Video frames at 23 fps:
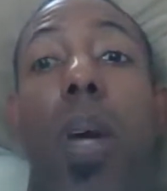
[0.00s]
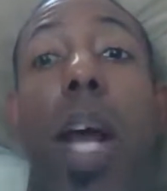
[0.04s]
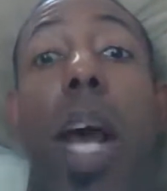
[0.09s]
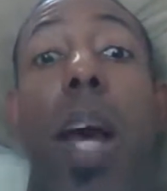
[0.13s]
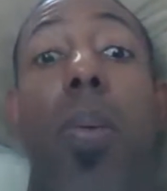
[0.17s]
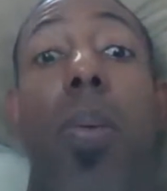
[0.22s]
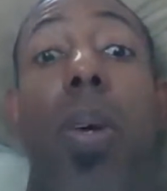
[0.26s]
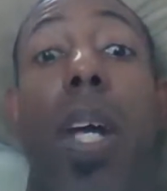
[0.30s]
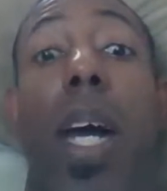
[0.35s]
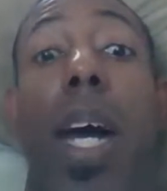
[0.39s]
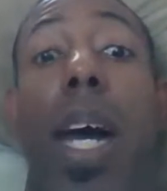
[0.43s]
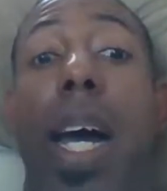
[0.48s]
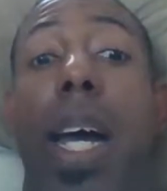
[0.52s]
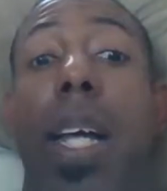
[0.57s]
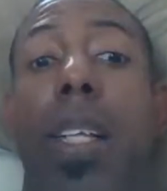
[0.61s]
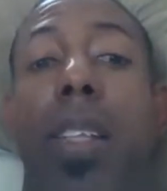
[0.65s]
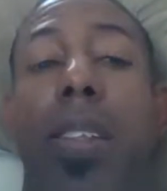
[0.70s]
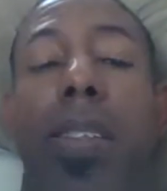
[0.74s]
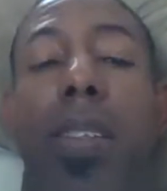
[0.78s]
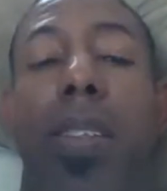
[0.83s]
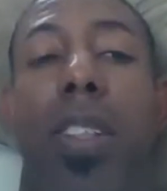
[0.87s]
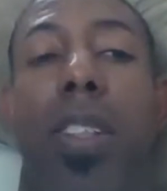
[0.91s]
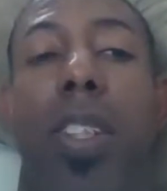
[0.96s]
What I would
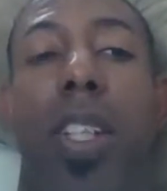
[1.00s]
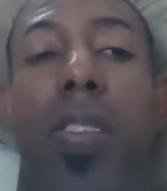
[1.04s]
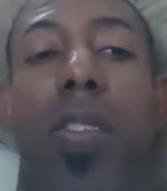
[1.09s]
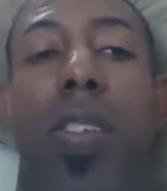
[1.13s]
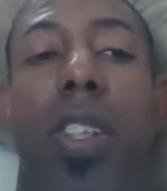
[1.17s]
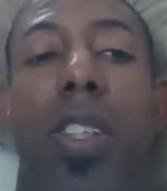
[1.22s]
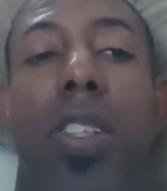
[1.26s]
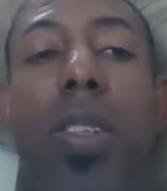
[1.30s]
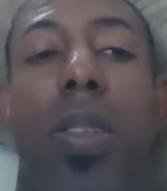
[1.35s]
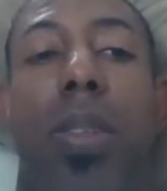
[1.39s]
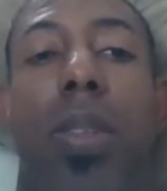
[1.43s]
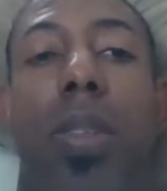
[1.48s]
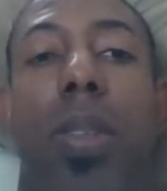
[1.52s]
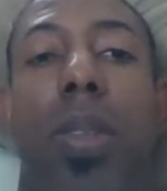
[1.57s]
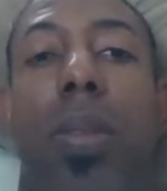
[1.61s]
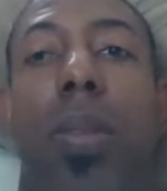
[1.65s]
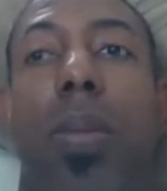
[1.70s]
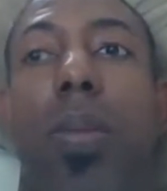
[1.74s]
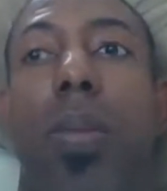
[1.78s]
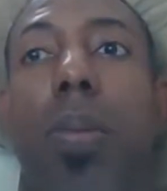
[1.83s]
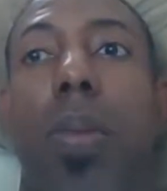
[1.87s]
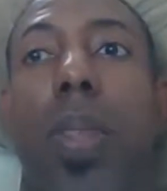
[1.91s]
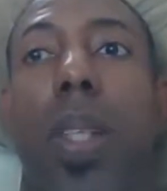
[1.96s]
highly suggest that you
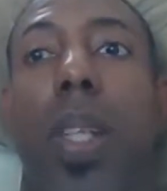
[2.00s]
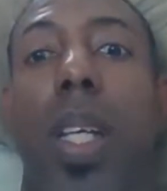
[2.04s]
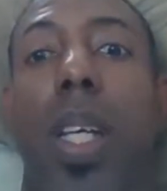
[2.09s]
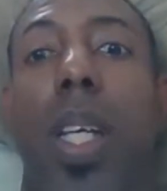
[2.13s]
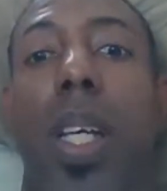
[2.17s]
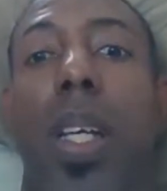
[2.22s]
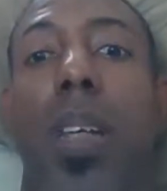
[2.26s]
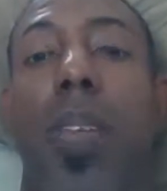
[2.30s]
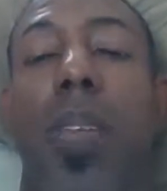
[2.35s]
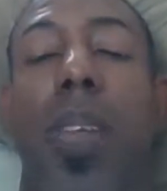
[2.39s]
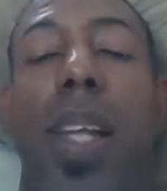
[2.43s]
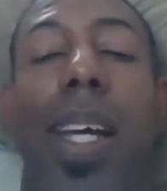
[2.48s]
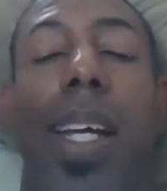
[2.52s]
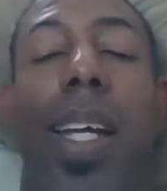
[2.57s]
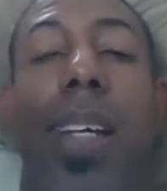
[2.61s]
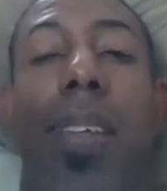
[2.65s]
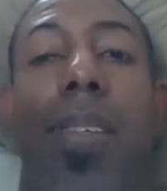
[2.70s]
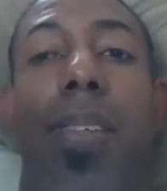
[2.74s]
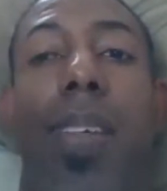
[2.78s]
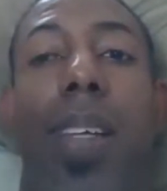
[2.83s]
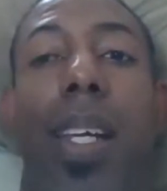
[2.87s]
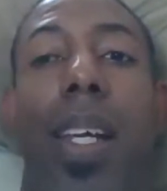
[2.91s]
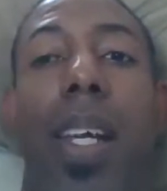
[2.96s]
do is, like
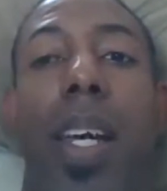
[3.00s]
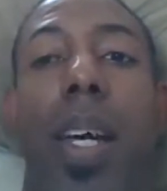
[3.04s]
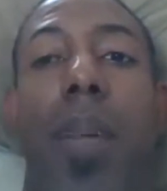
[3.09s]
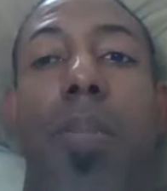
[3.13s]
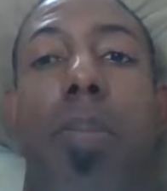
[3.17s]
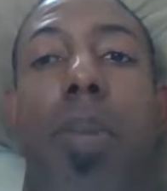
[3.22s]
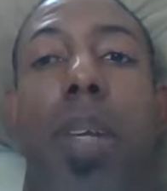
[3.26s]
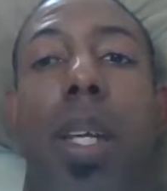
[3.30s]
I said,